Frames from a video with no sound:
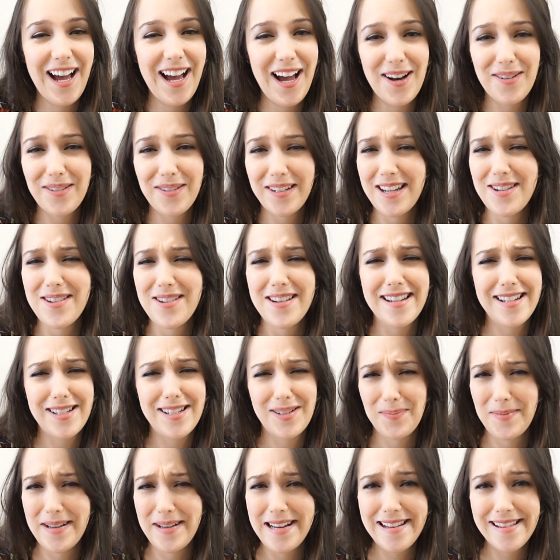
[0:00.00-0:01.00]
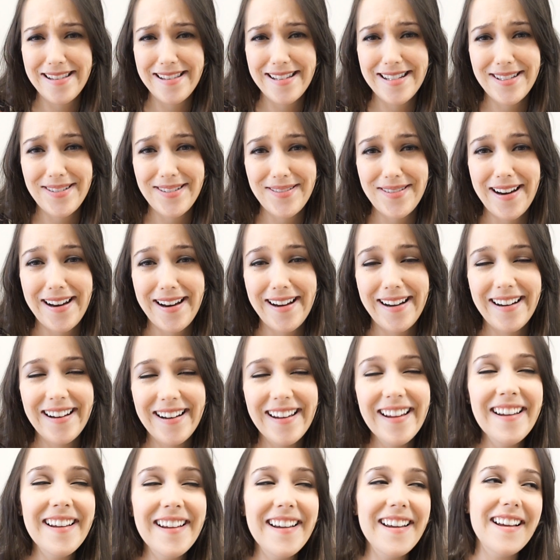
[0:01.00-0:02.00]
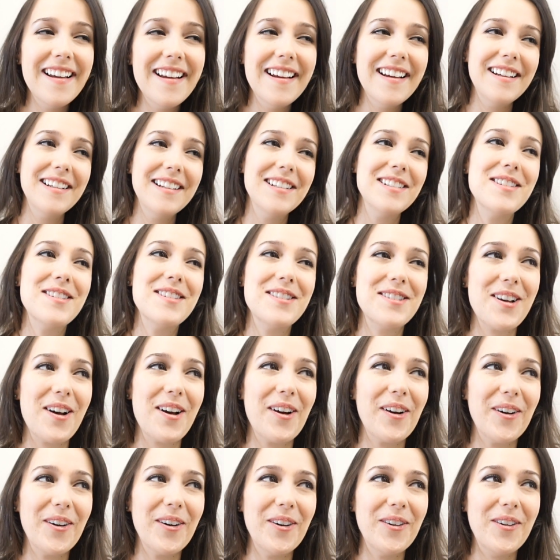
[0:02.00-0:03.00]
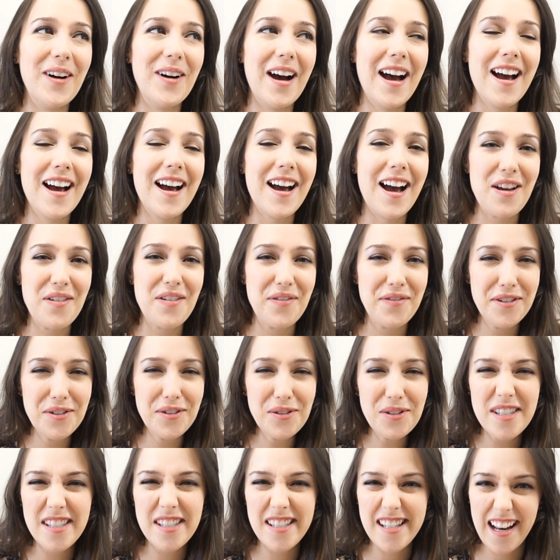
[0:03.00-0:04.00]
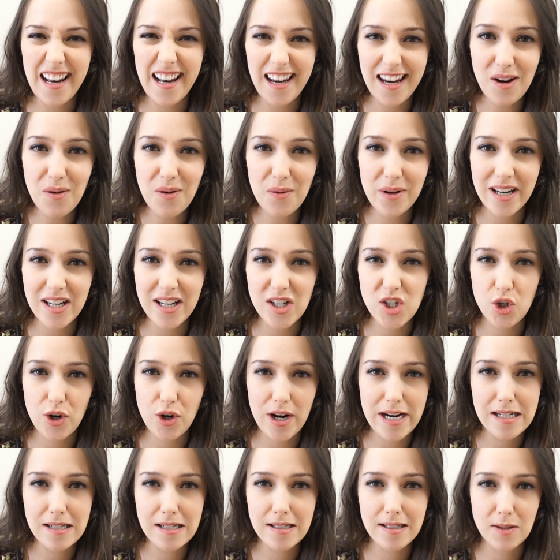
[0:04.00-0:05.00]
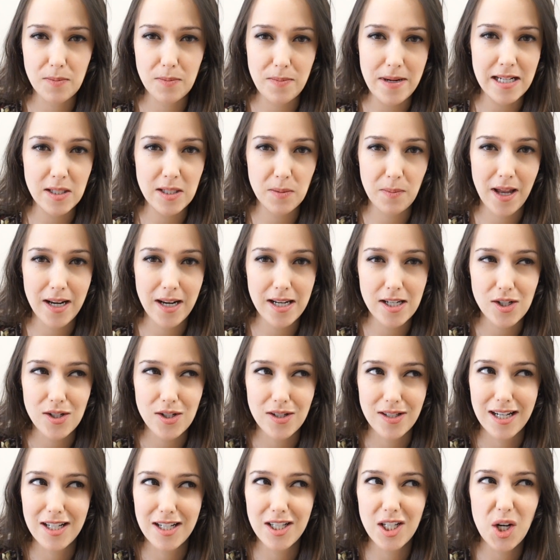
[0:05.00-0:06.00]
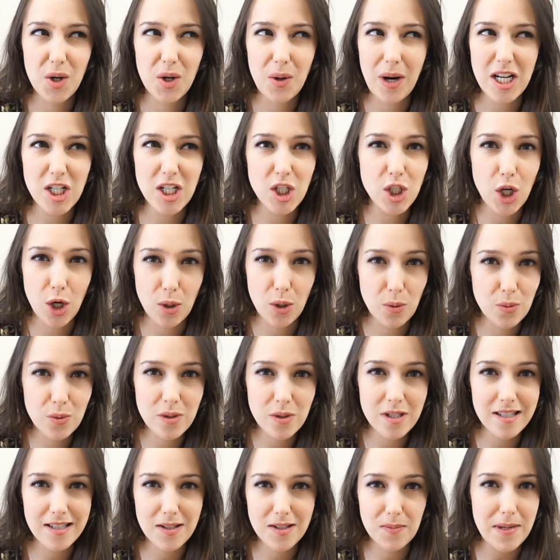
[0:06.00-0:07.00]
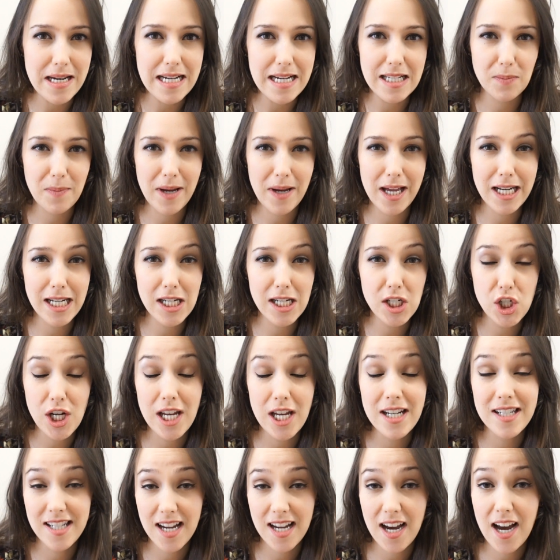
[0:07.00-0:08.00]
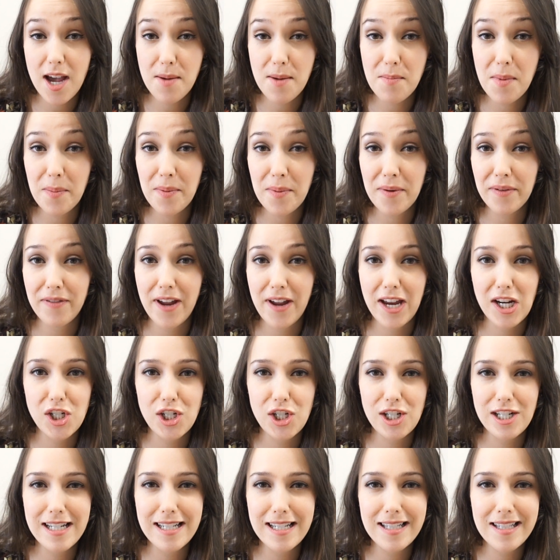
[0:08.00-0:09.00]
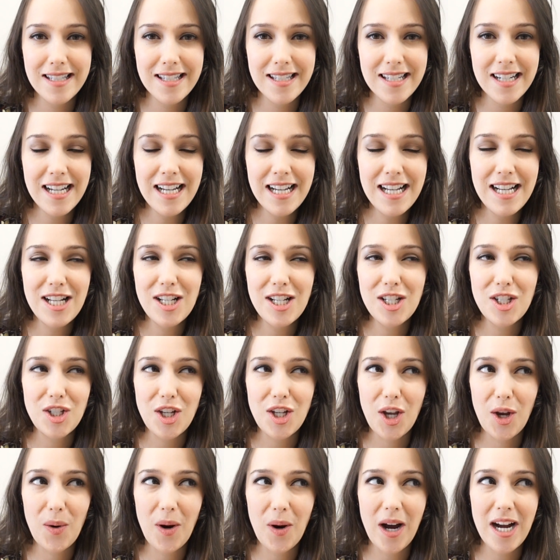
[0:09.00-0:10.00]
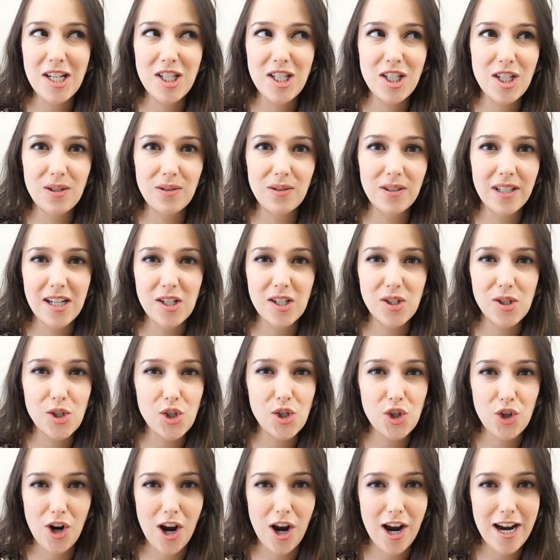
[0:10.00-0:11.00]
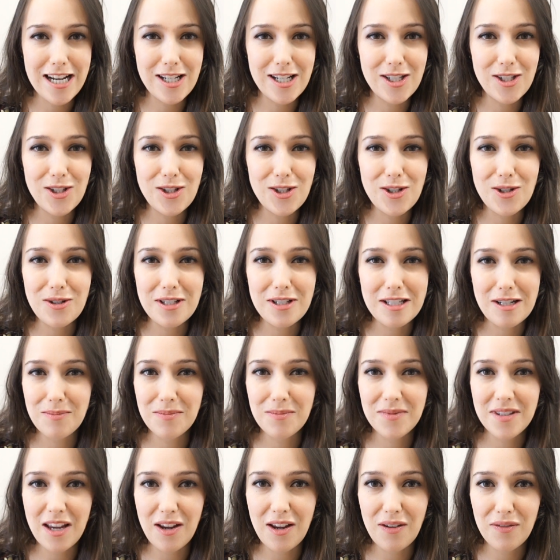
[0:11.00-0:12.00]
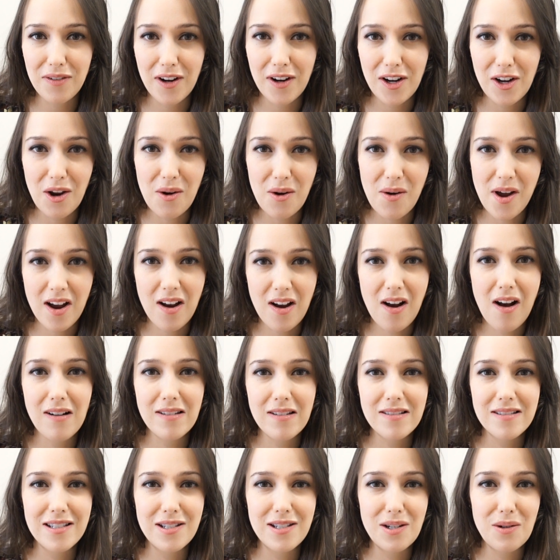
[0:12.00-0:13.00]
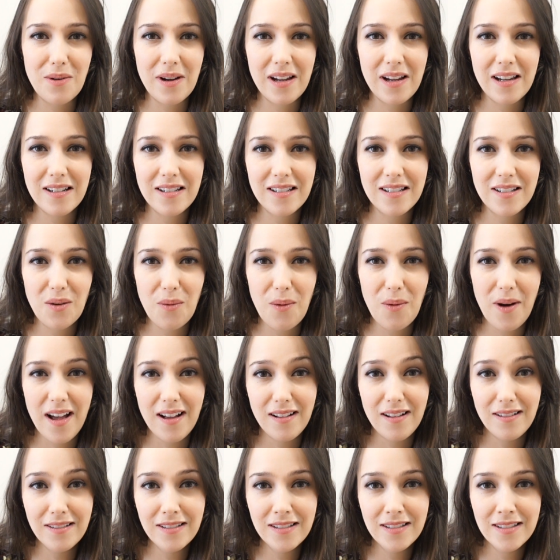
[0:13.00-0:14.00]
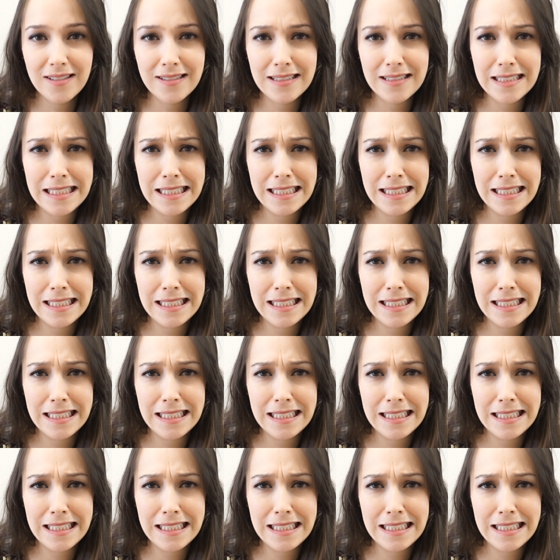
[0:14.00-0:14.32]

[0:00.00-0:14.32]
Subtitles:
How can you explain this, right? So I feel silly when I try to speak Spanish because I know I don't speak Spanish, and I am a perfectionist. So I don't like to try to do something if I know I can't do it well.